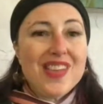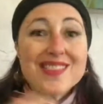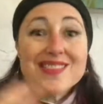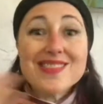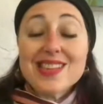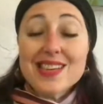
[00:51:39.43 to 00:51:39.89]

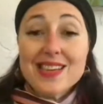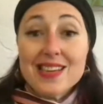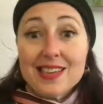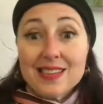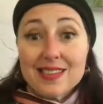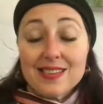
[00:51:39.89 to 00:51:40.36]
I
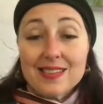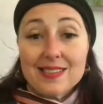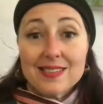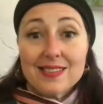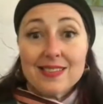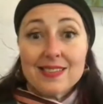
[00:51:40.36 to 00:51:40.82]
think
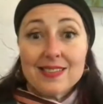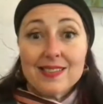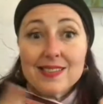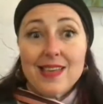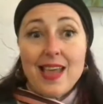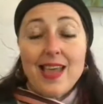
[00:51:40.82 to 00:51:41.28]

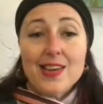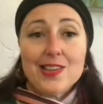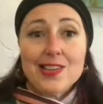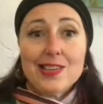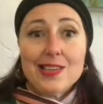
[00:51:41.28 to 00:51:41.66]
that